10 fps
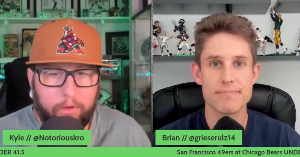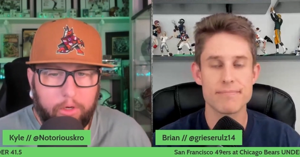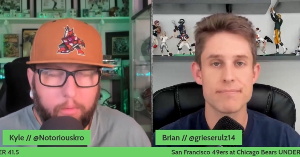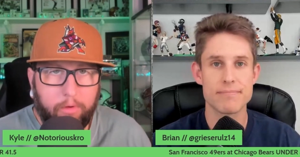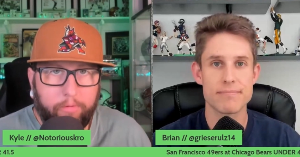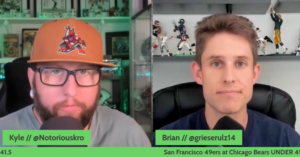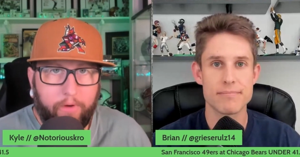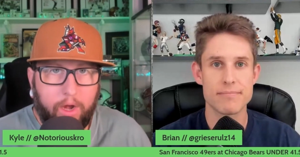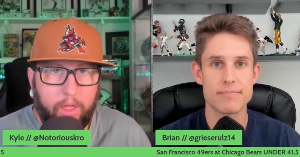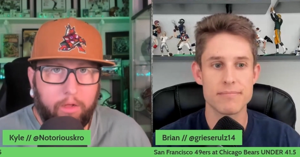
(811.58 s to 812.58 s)
Speaker 1: trouble
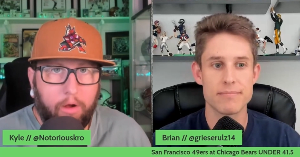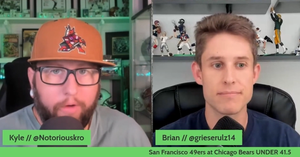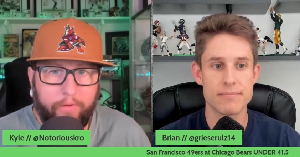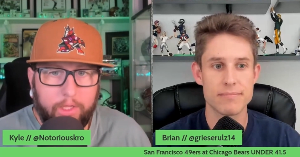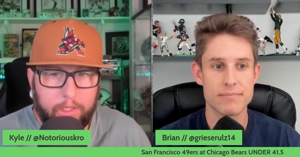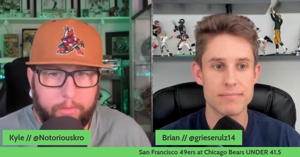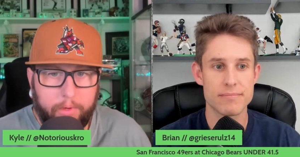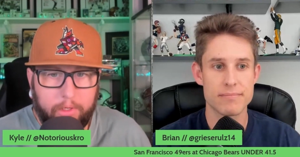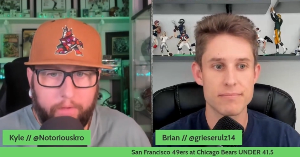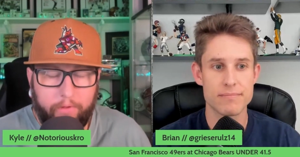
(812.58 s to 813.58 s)
finding their offense,
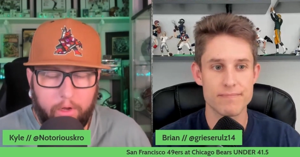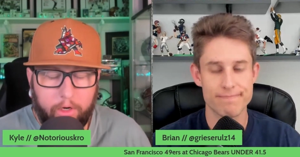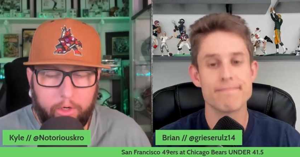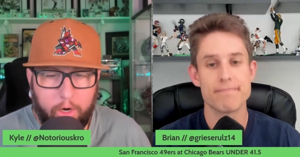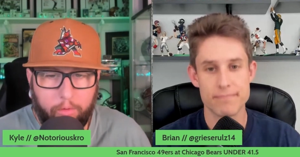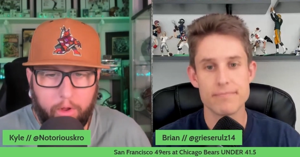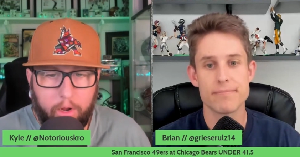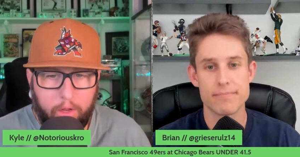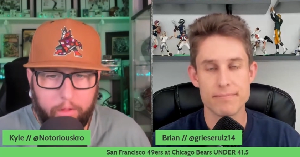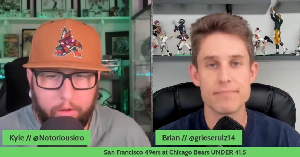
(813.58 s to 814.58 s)
especially if they're going to try and run
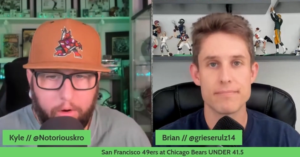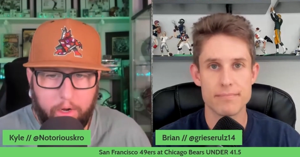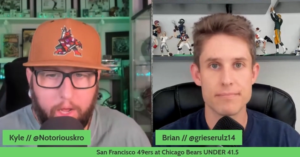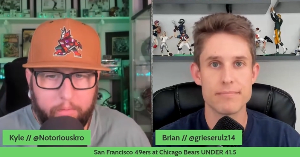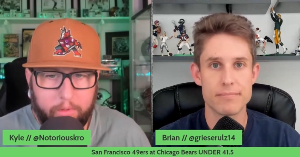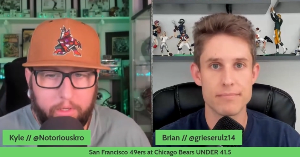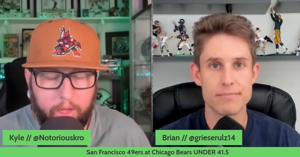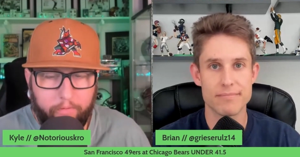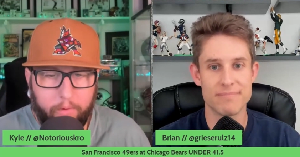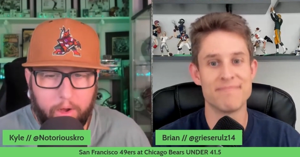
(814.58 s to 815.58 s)
it 30 times with
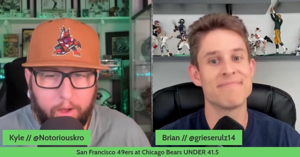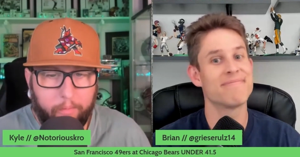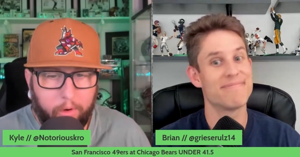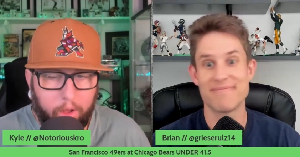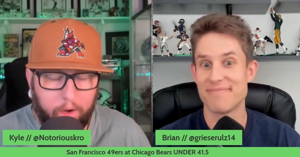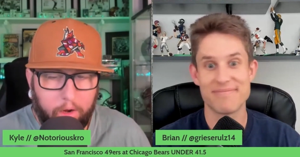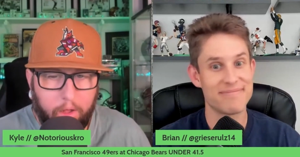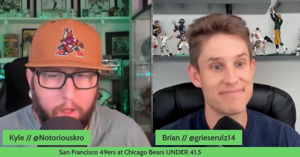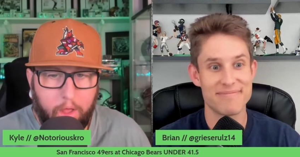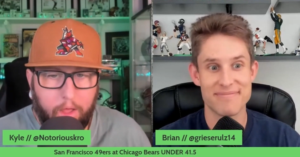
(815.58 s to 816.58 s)
Dave Montgomery and
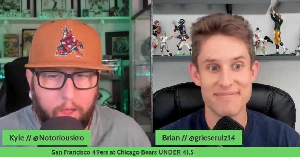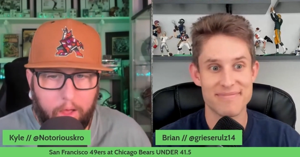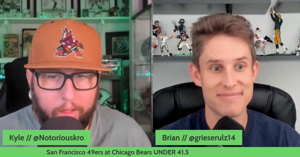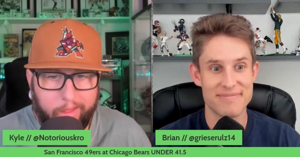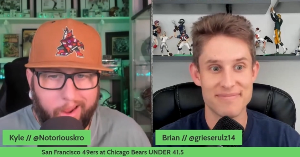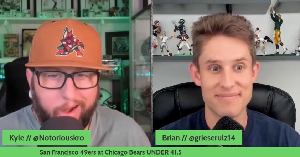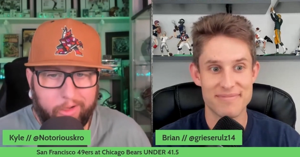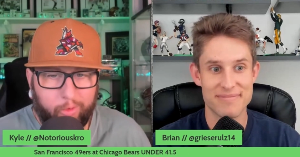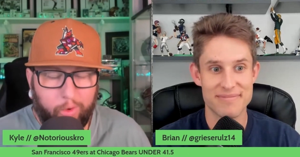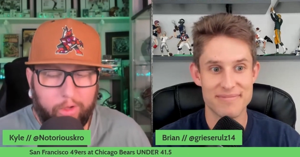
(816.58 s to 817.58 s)
uh, the
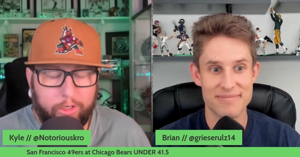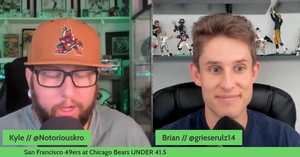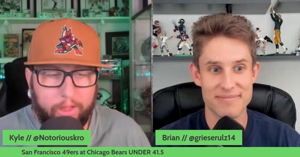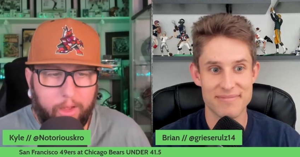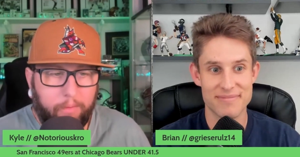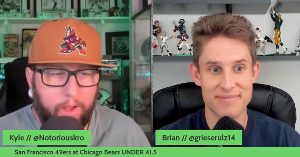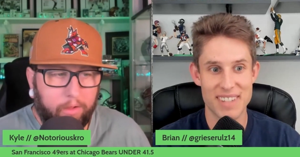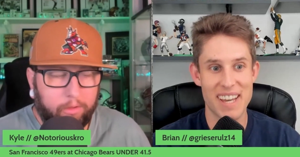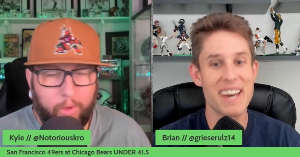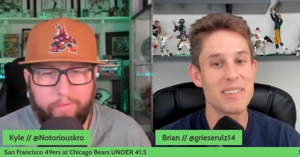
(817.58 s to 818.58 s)
Niners will shut them
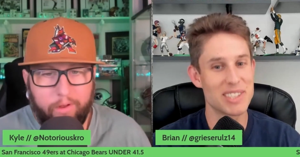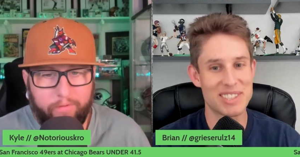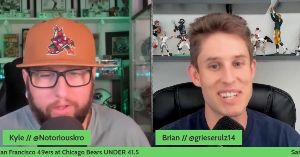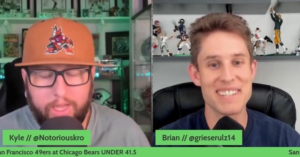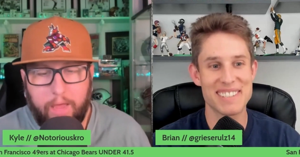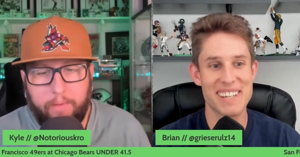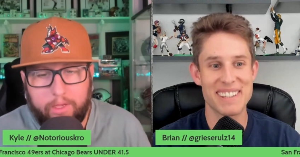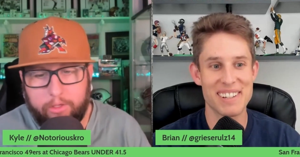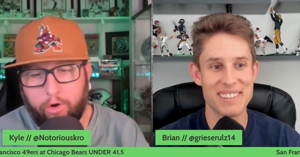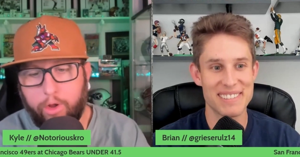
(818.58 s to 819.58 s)
down. So yeah, even if this game
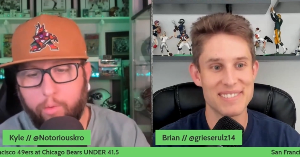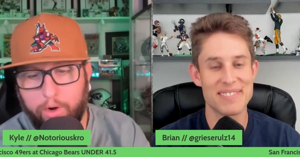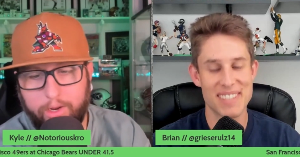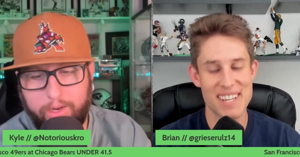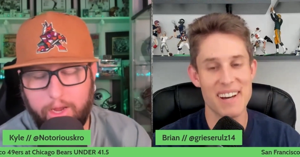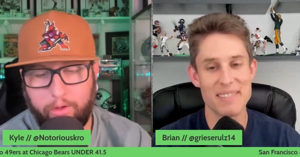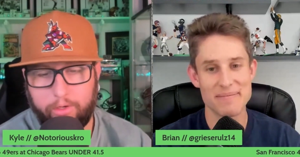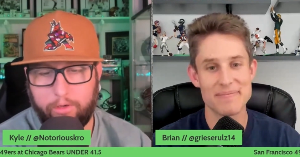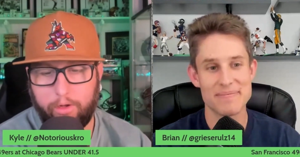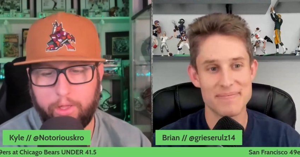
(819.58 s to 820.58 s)
is 31 to yeah. 10, you
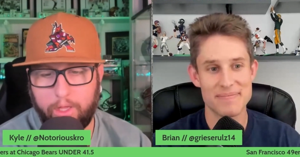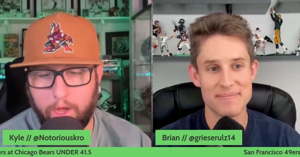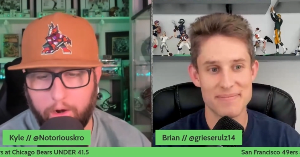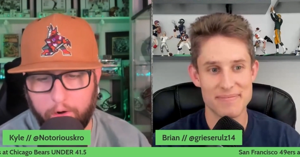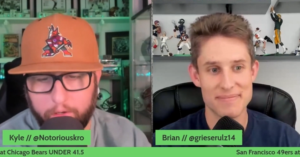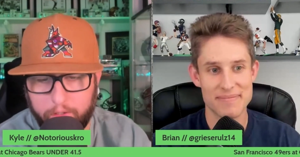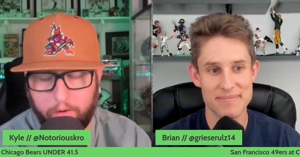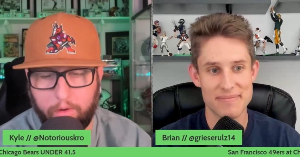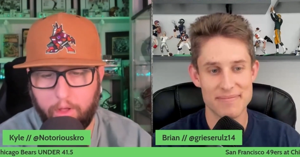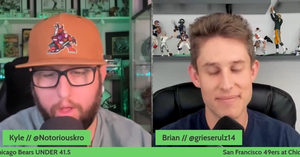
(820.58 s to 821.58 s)
still hit the under.
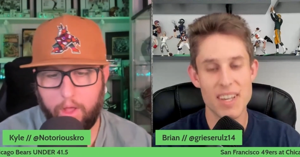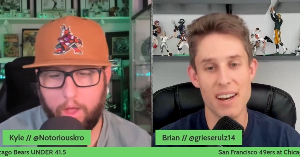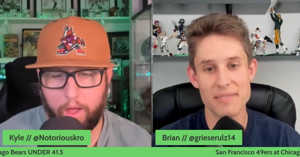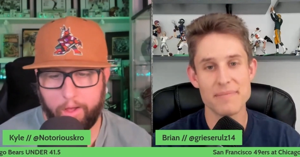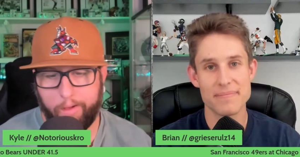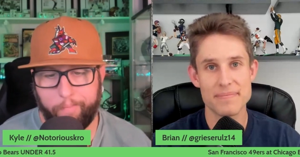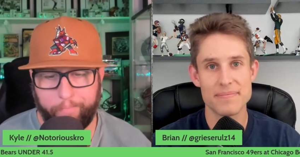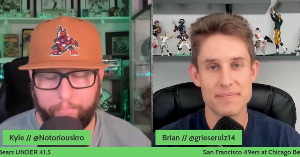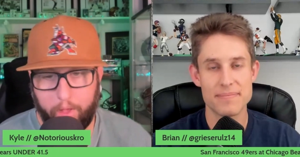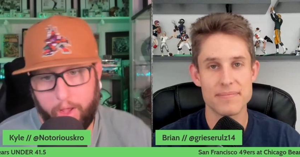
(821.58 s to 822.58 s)
So yeah, um,
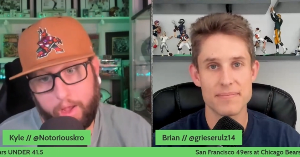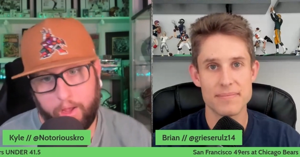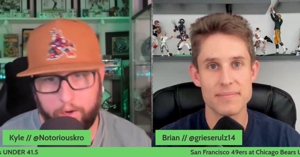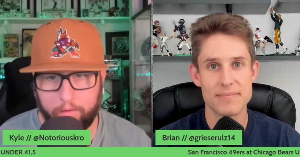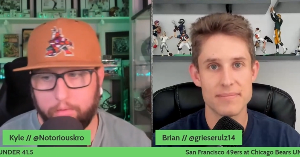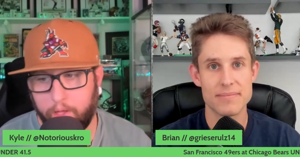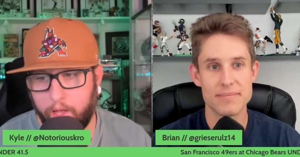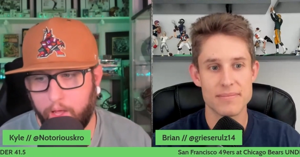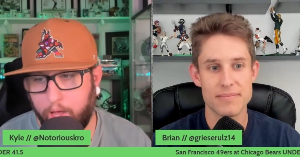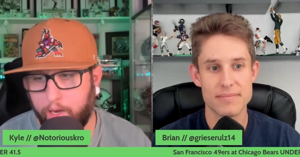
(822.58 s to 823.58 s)
I, you know,
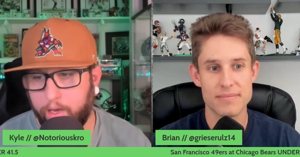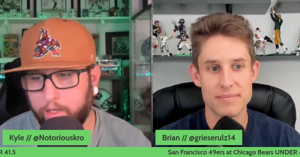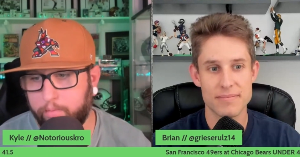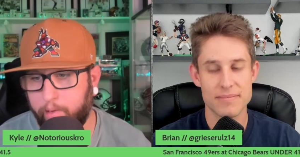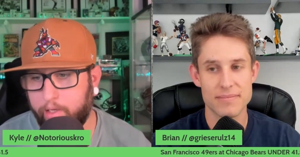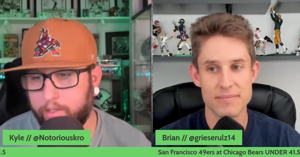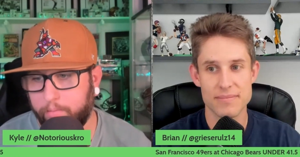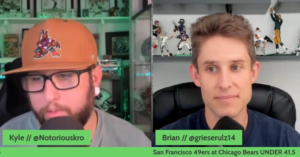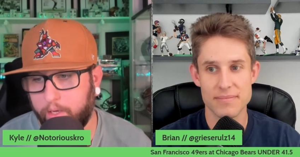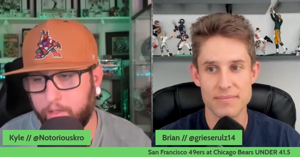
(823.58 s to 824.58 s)
it, it does make
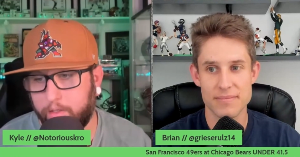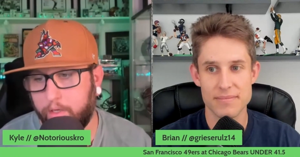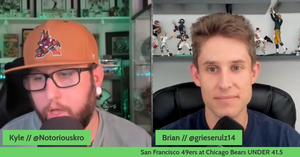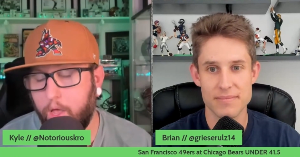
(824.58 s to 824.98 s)
some sense.